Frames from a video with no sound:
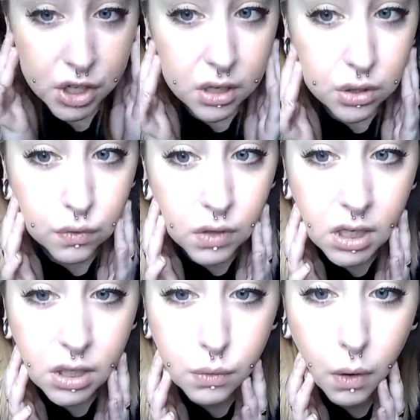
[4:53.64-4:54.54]
cheeks are
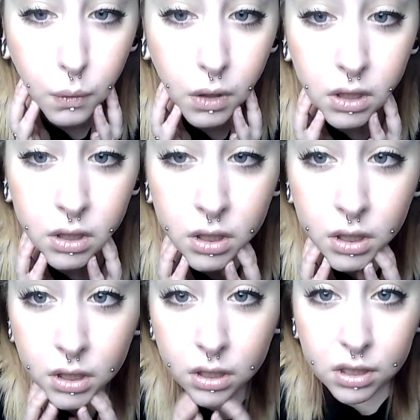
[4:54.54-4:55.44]
really swollen.
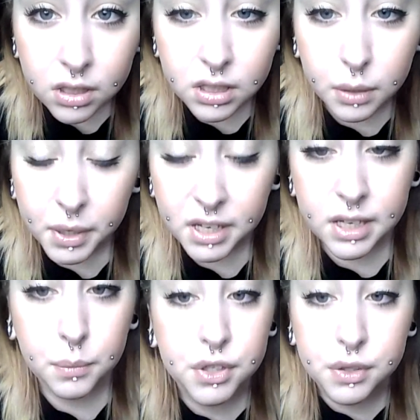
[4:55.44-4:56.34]
You can see me
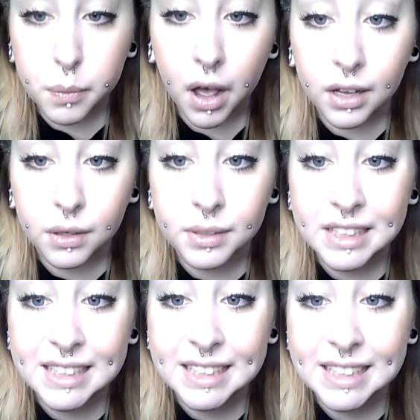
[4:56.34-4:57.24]
attempt to smile.
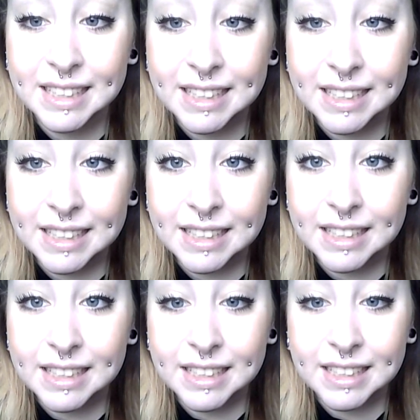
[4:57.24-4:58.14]

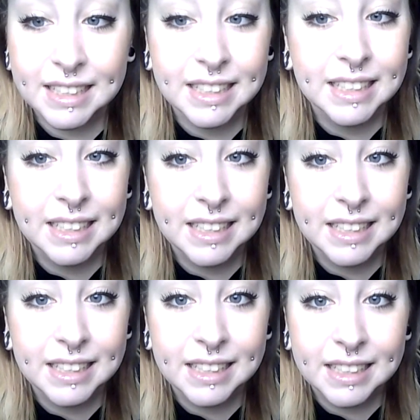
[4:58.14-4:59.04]
Oh, I
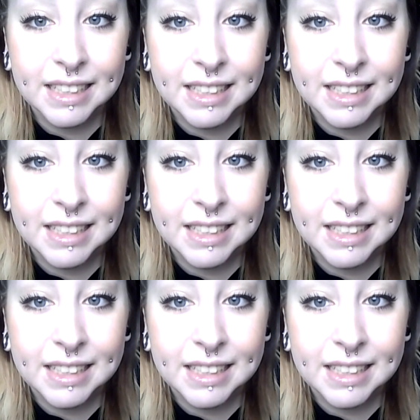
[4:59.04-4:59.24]
look like a